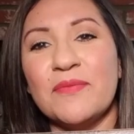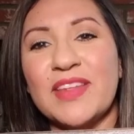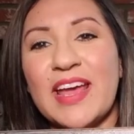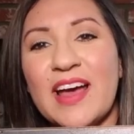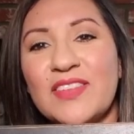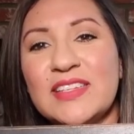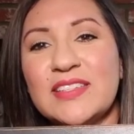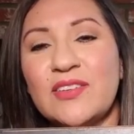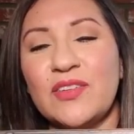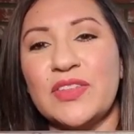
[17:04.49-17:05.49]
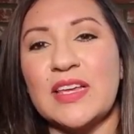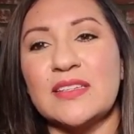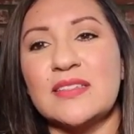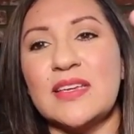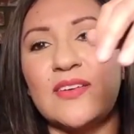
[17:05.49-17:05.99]
they have these little things
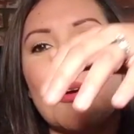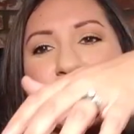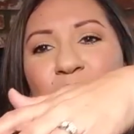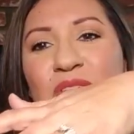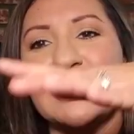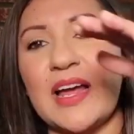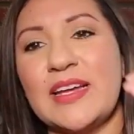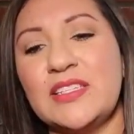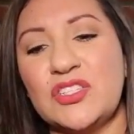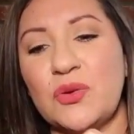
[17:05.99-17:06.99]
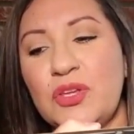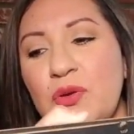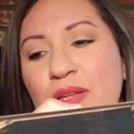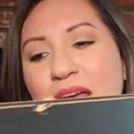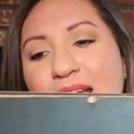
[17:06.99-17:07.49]
here on both sides, so you
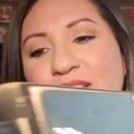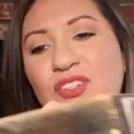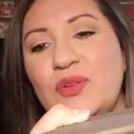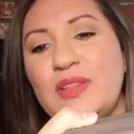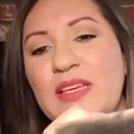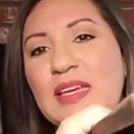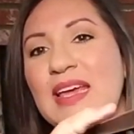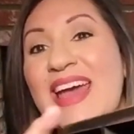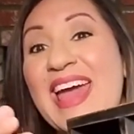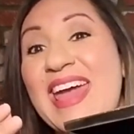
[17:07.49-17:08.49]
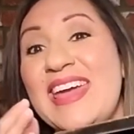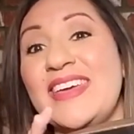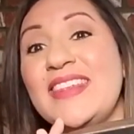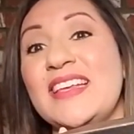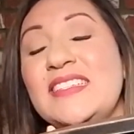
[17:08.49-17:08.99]
can actually
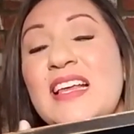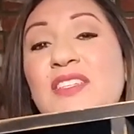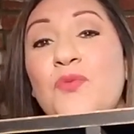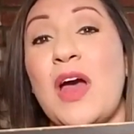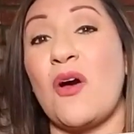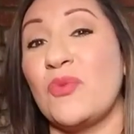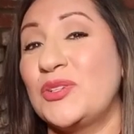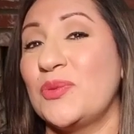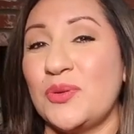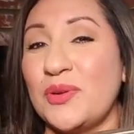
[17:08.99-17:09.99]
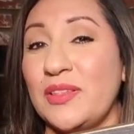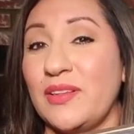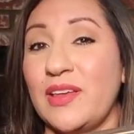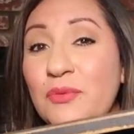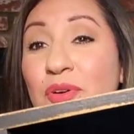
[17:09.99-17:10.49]
hang this as well, which would
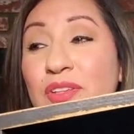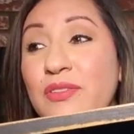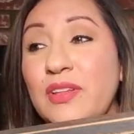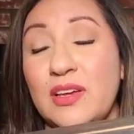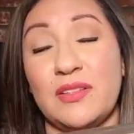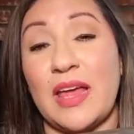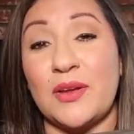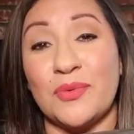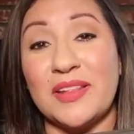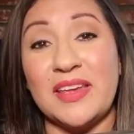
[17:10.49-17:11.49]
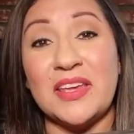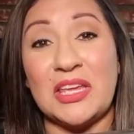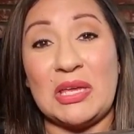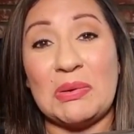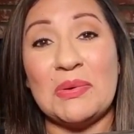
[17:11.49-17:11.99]
it would look like really
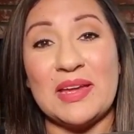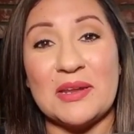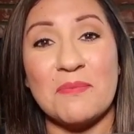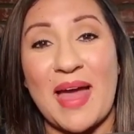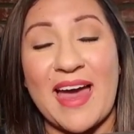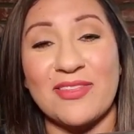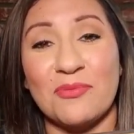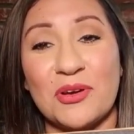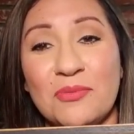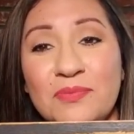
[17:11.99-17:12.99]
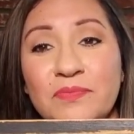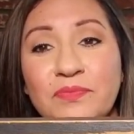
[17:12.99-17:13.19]
cute in a bathroom.